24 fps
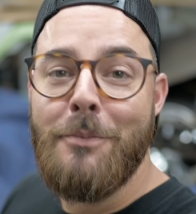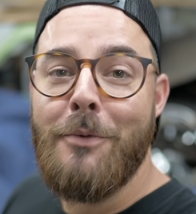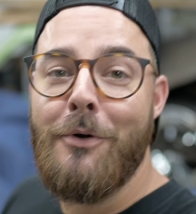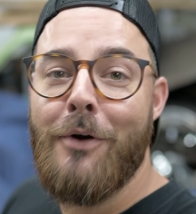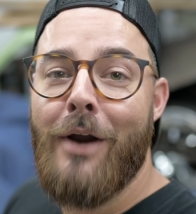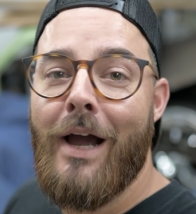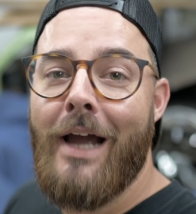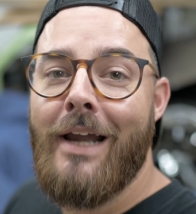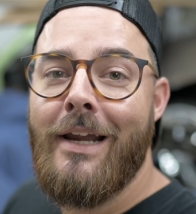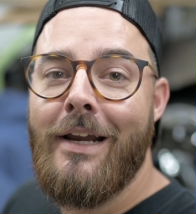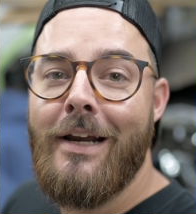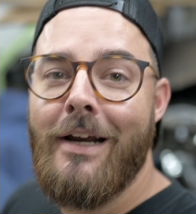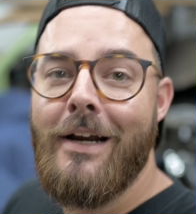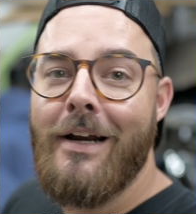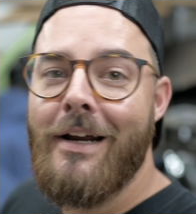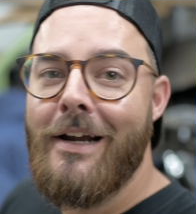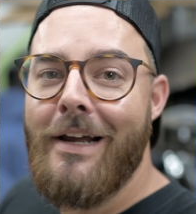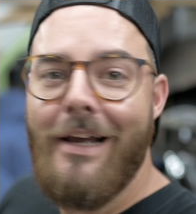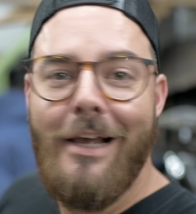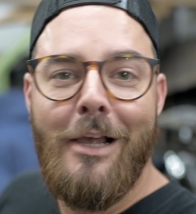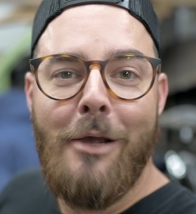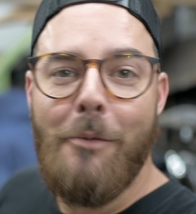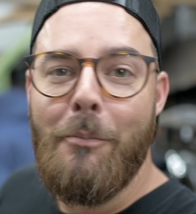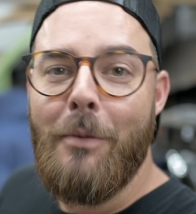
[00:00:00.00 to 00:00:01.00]
me right here,
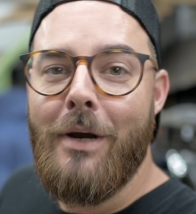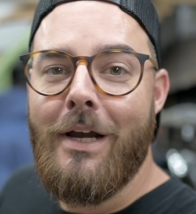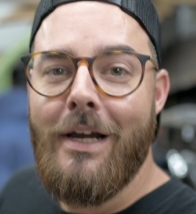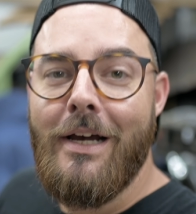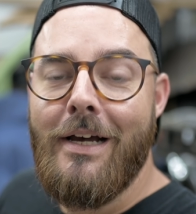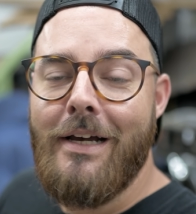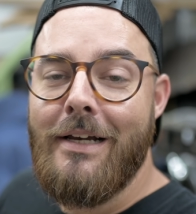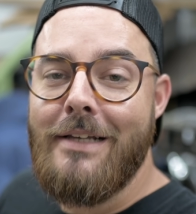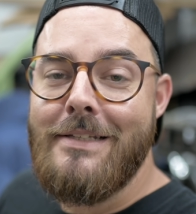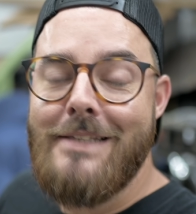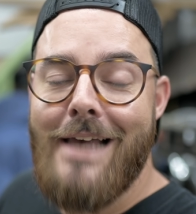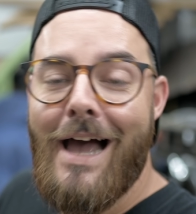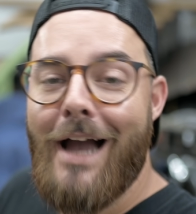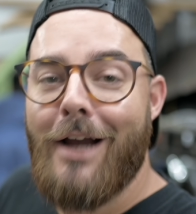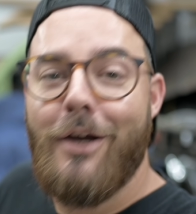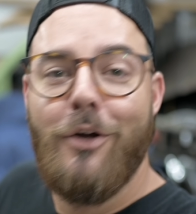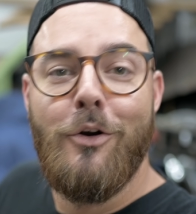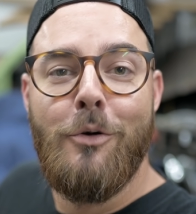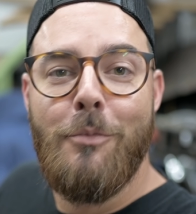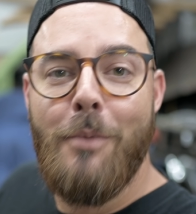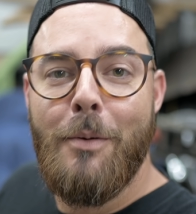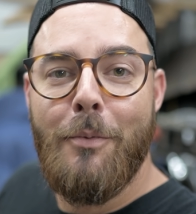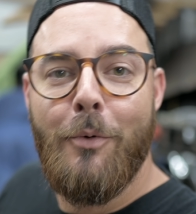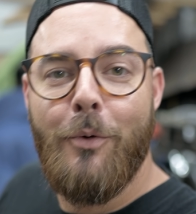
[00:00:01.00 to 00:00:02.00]
because I couldn't
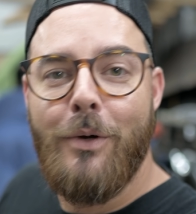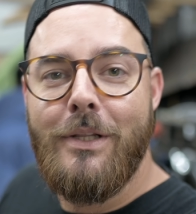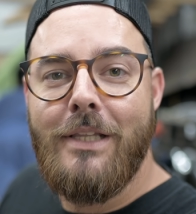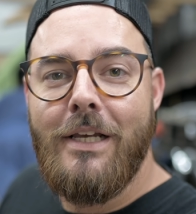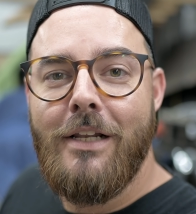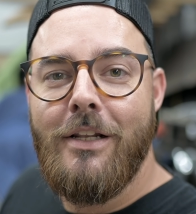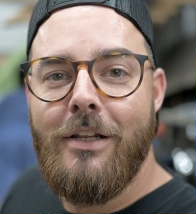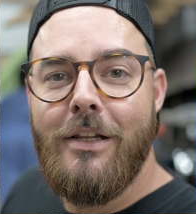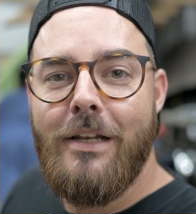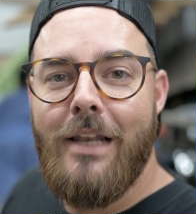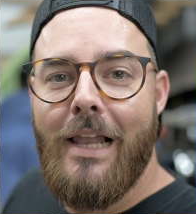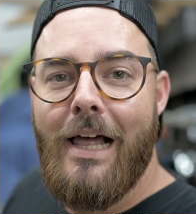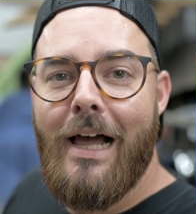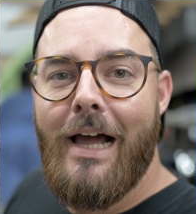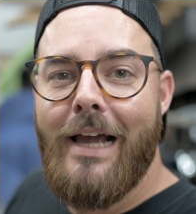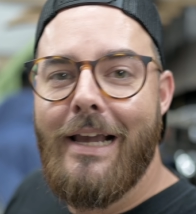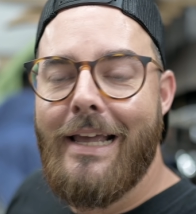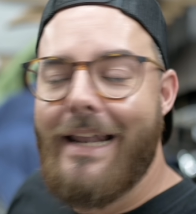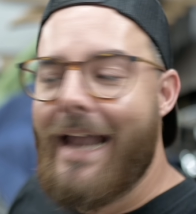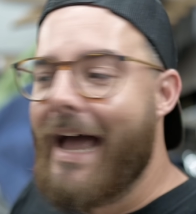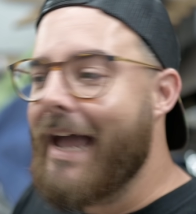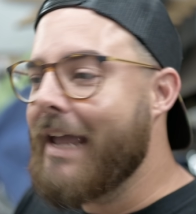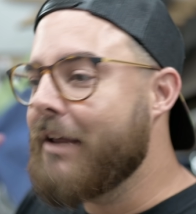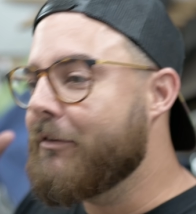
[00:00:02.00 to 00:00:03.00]
remember what they looked like,
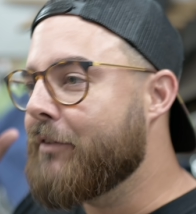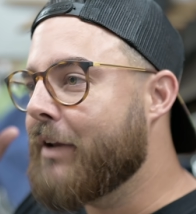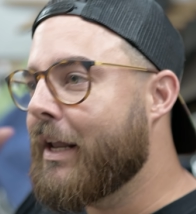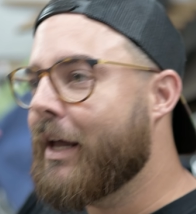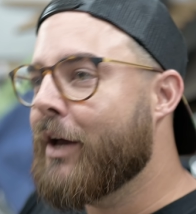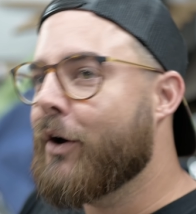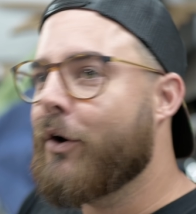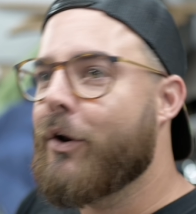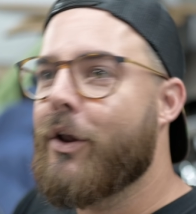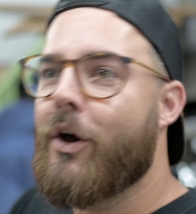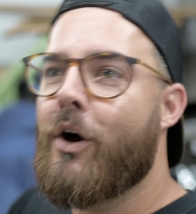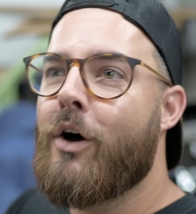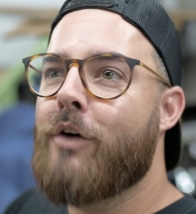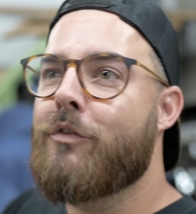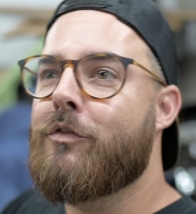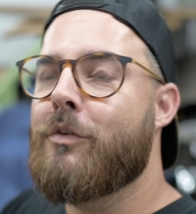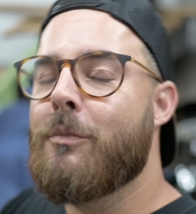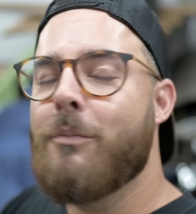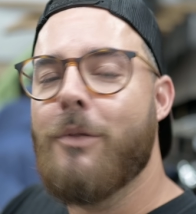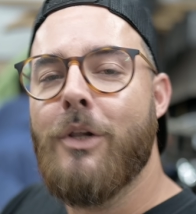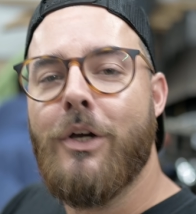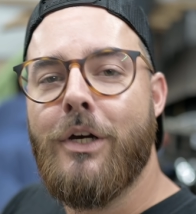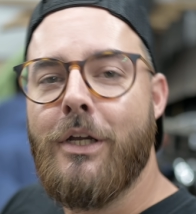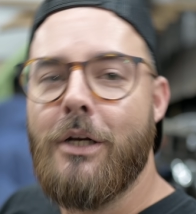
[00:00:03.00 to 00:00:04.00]
and I even held off
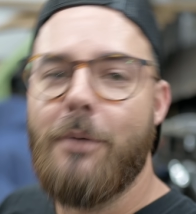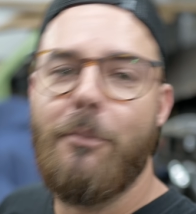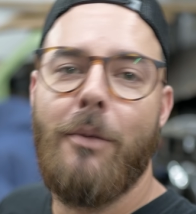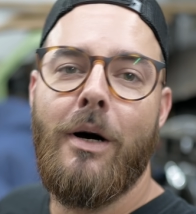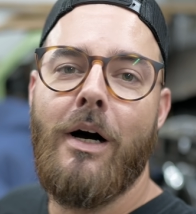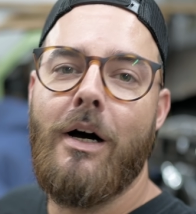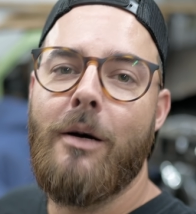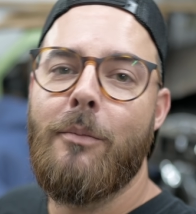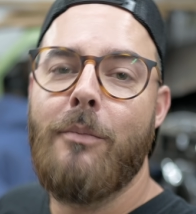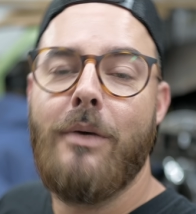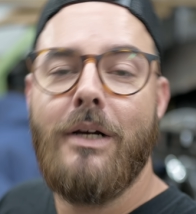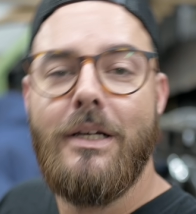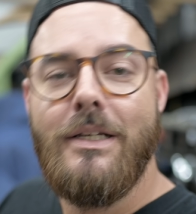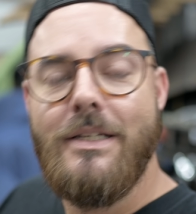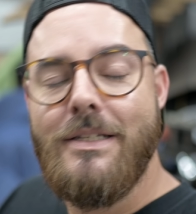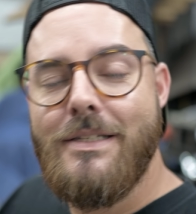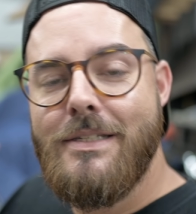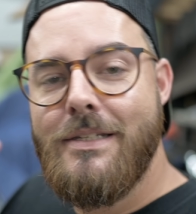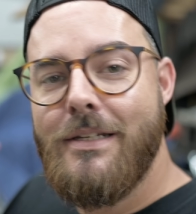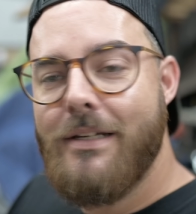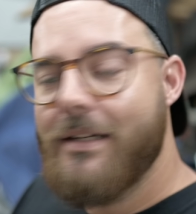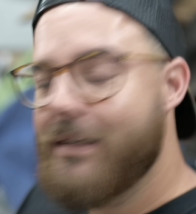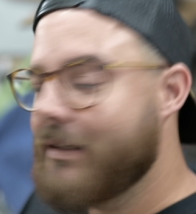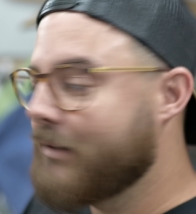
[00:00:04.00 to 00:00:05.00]
from looking them up because,
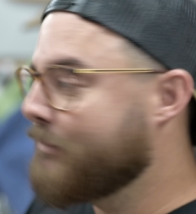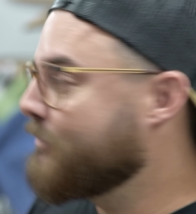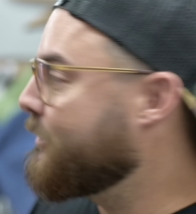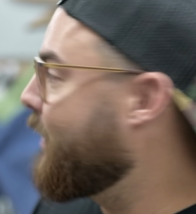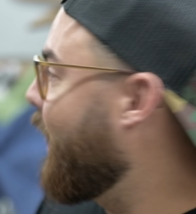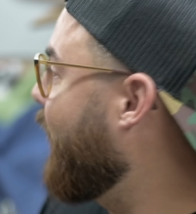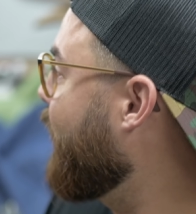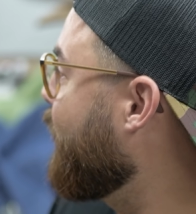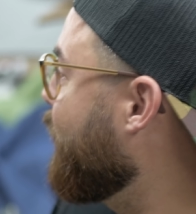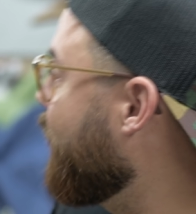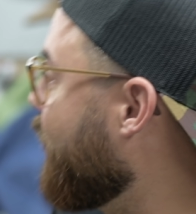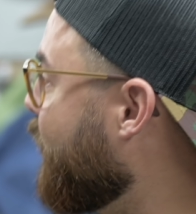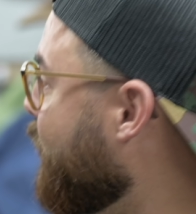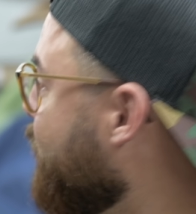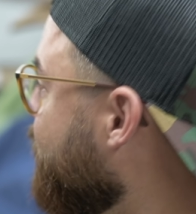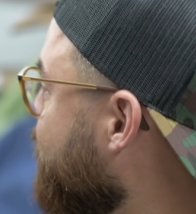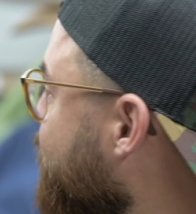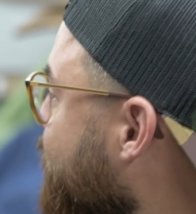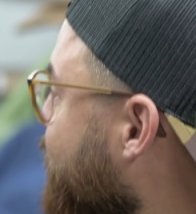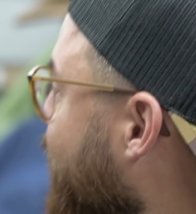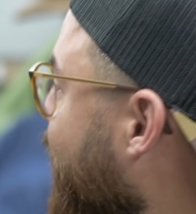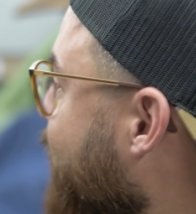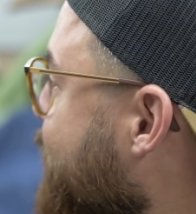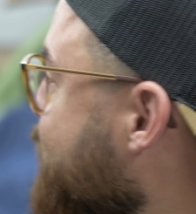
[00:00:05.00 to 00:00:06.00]
I don't know,
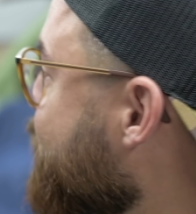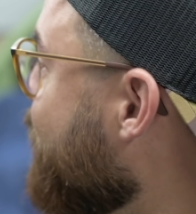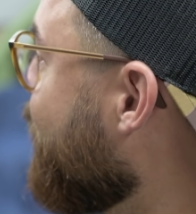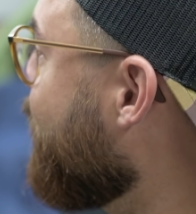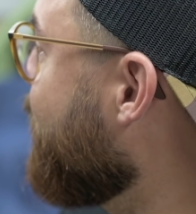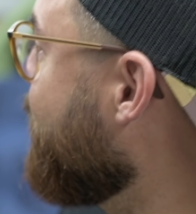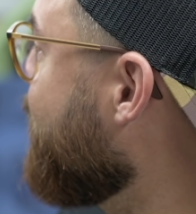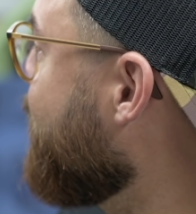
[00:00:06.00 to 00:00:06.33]
I just wanted to